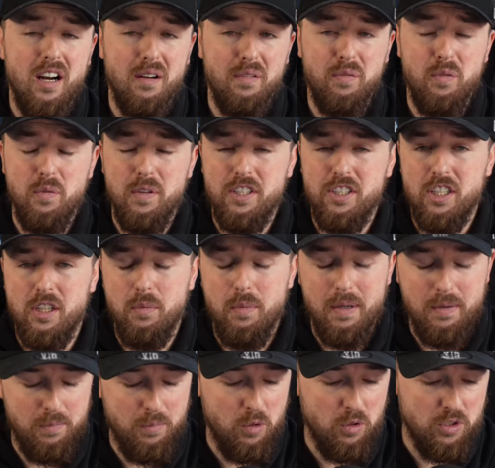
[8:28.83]
I thought we should have
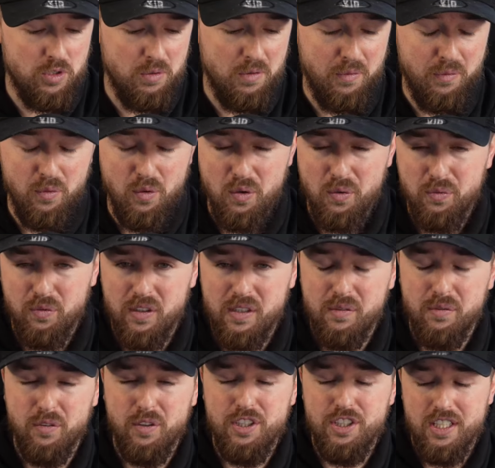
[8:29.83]
went more to a
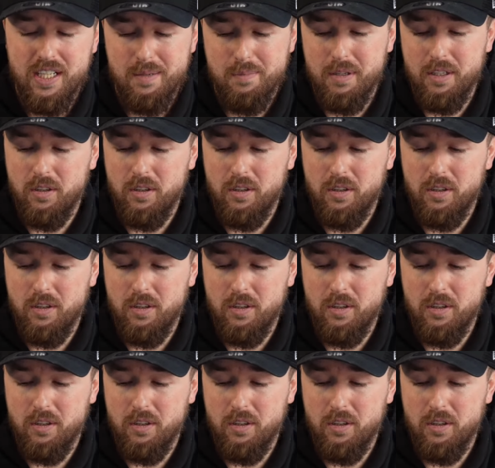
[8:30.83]
4-3-3 shape.